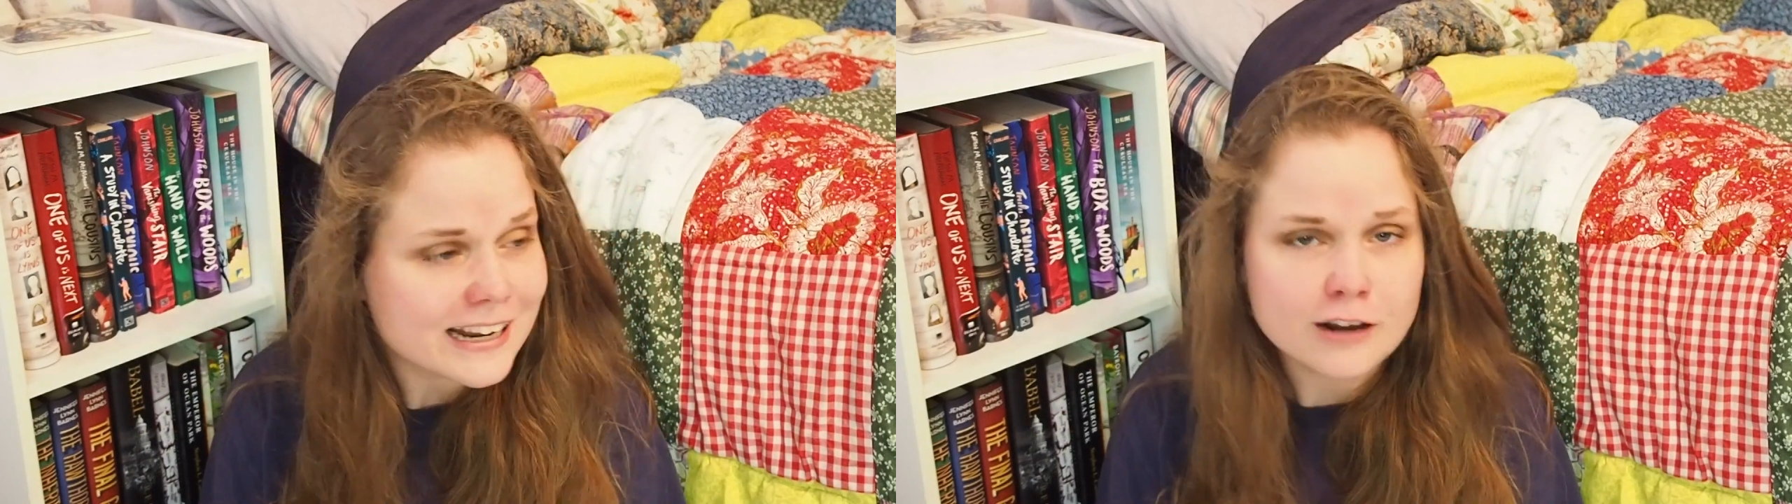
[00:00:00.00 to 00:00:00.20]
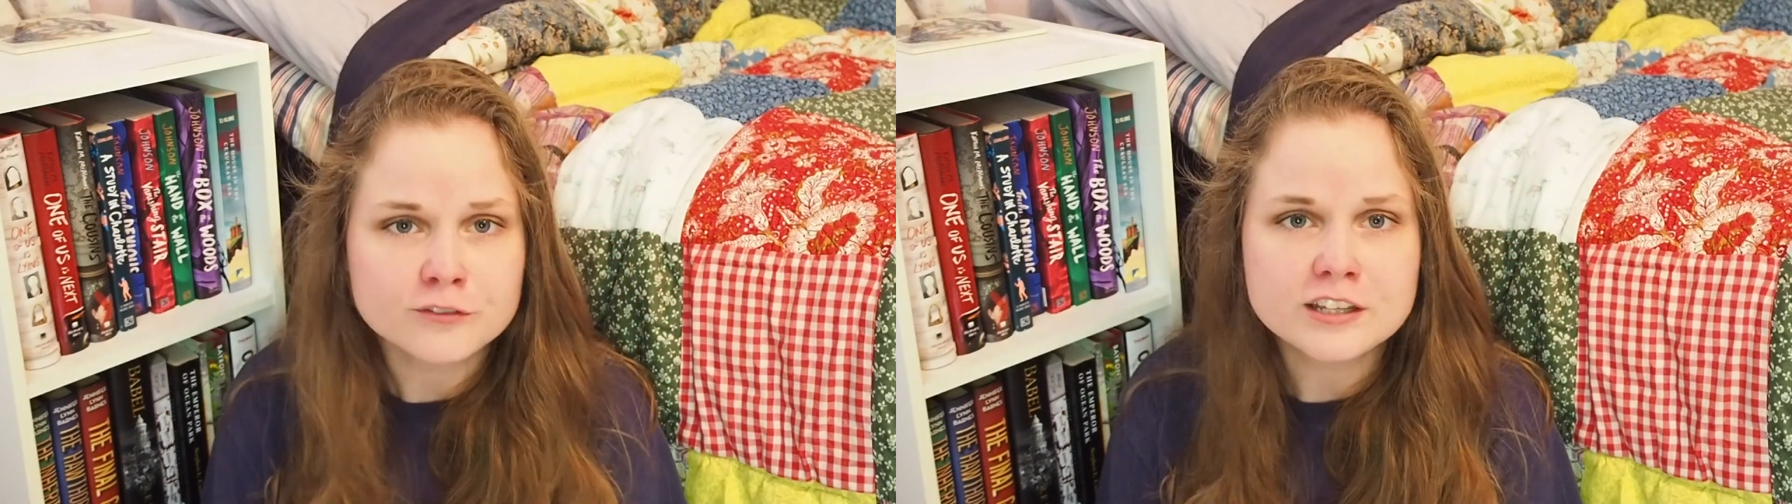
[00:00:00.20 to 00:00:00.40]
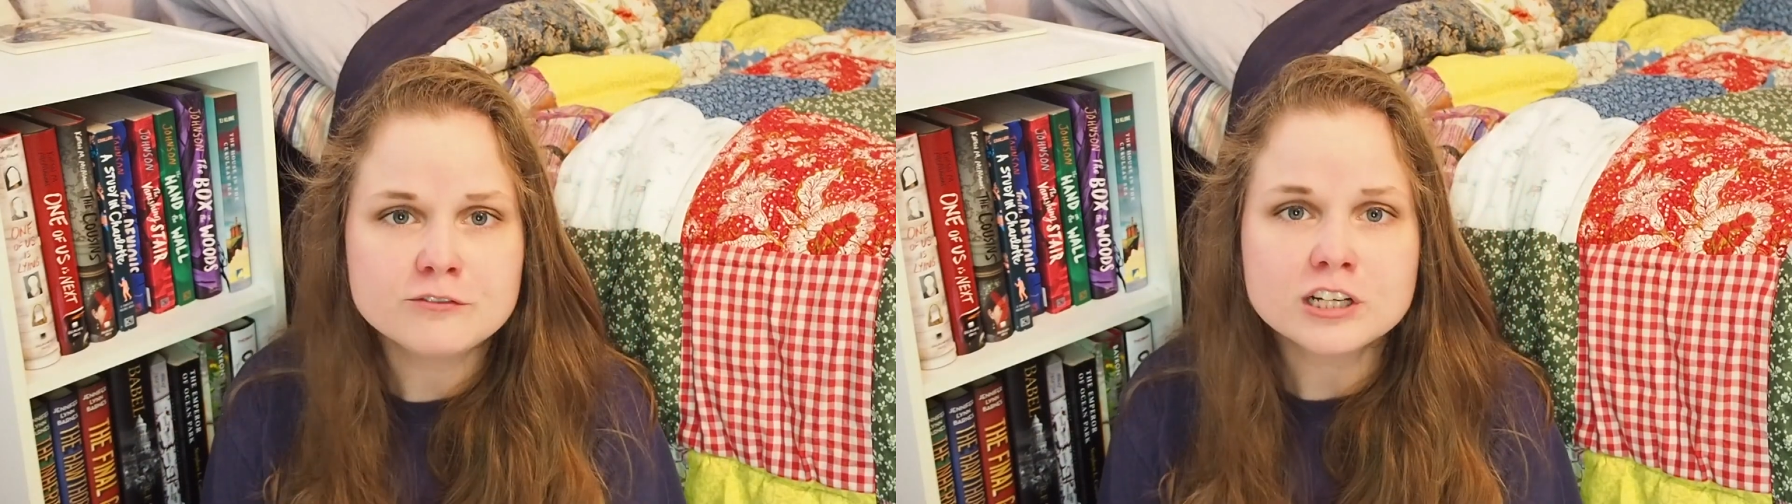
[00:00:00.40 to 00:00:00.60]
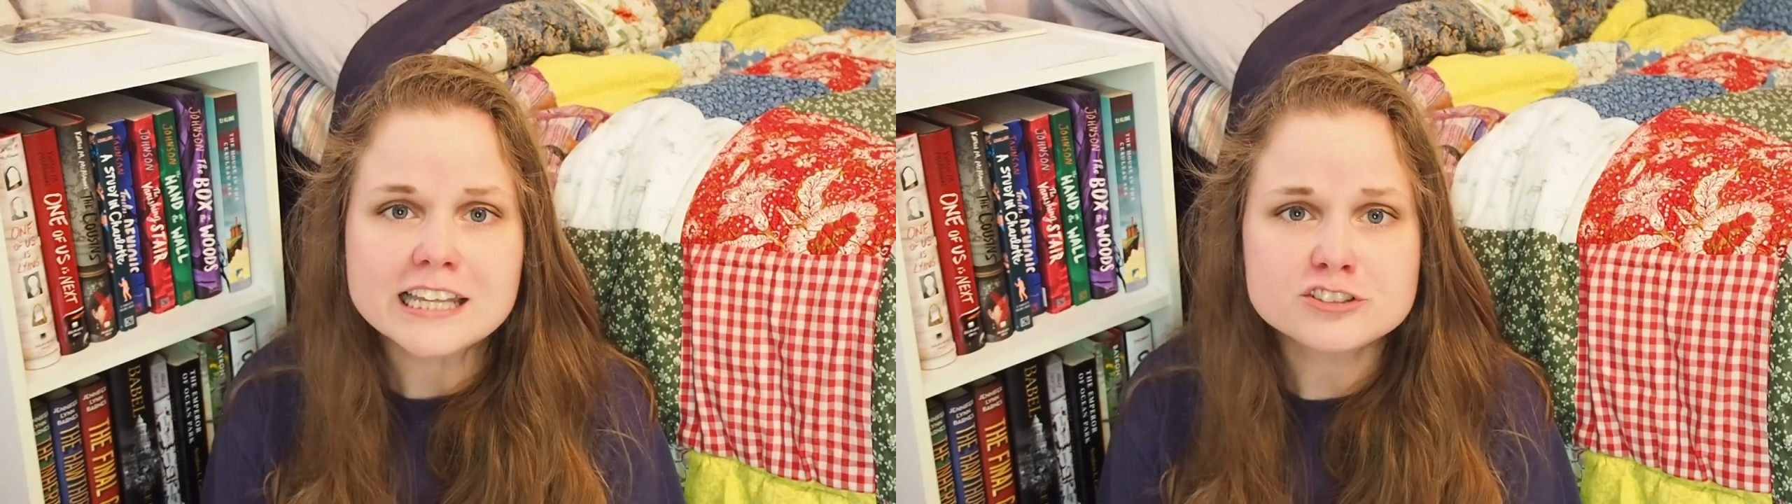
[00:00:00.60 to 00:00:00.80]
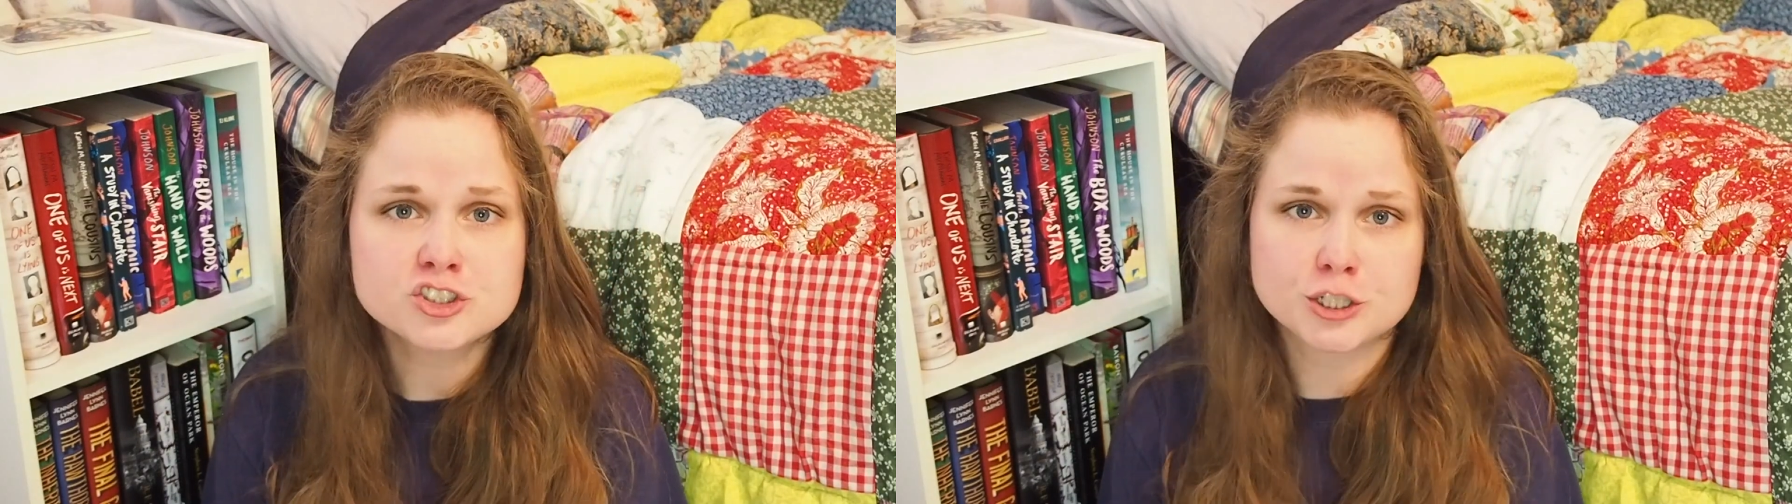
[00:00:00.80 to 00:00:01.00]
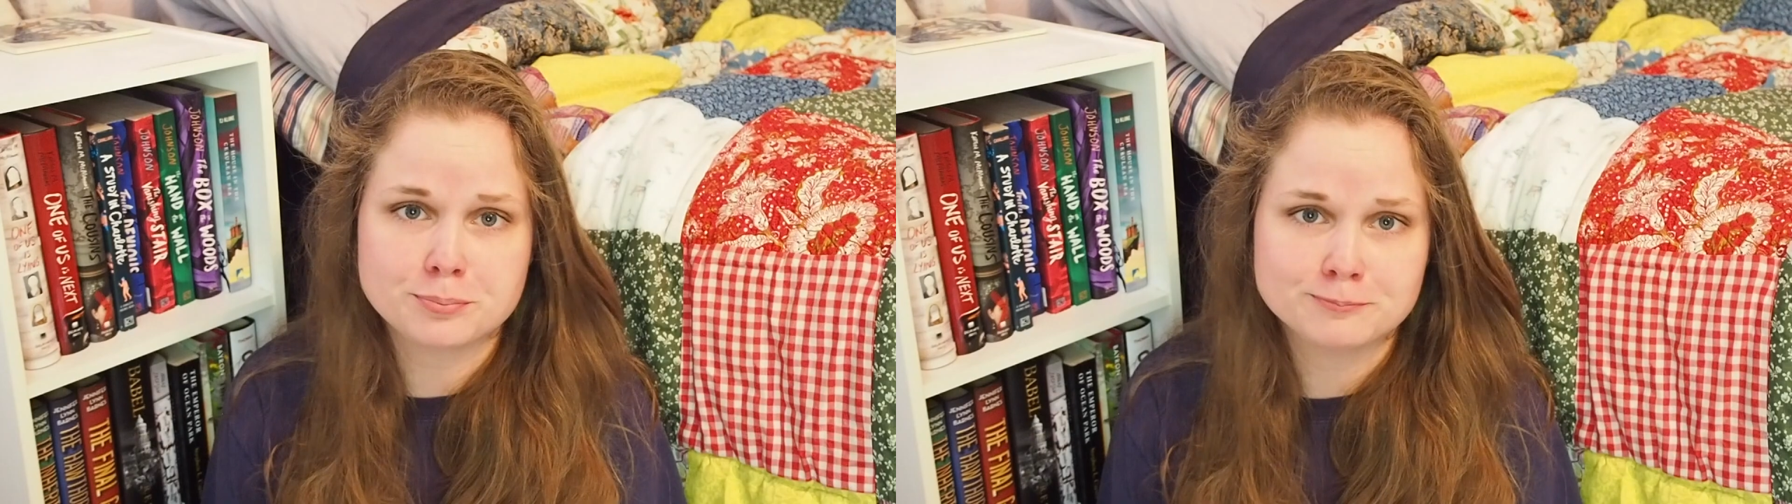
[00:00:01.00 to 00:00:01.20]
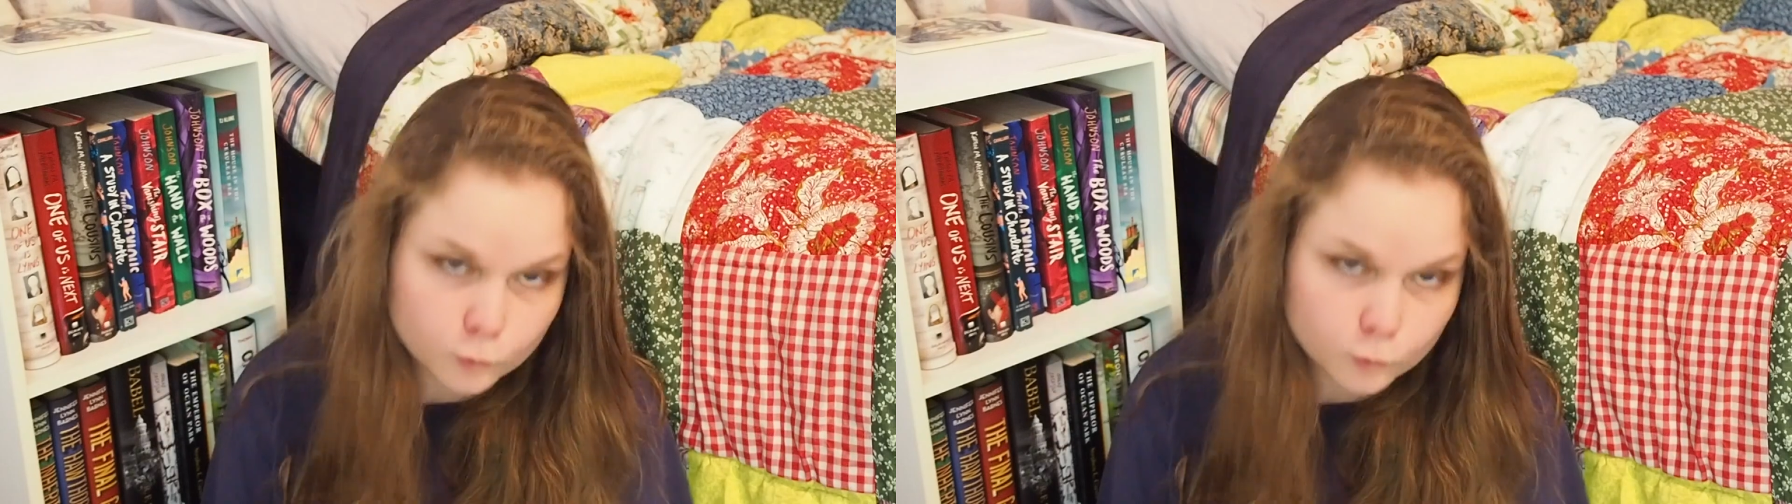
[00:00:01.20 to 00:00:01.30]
out of the relationship?